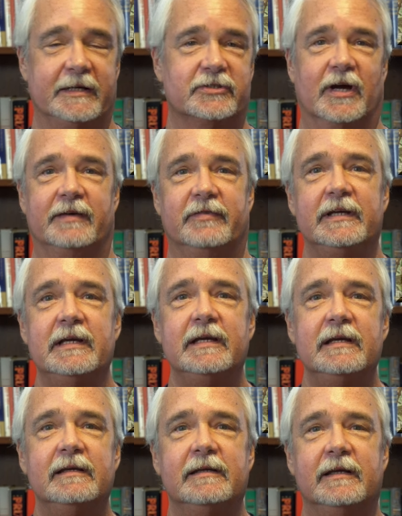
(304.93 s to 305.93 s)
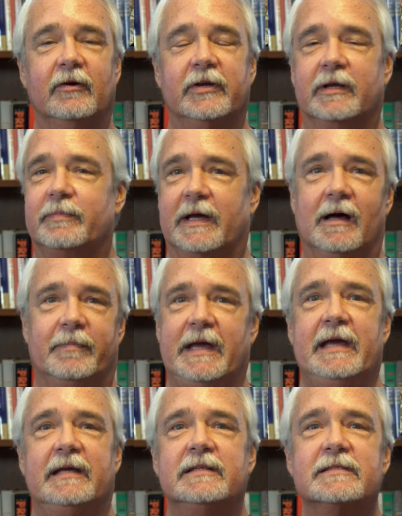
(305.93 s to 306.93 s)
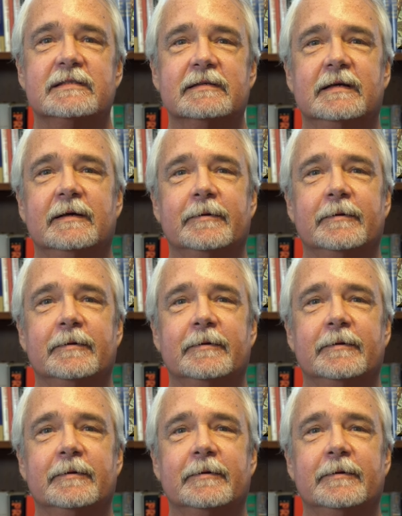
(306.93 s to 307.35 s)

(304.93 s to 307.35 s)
HIV. You know, you could pick up AIDS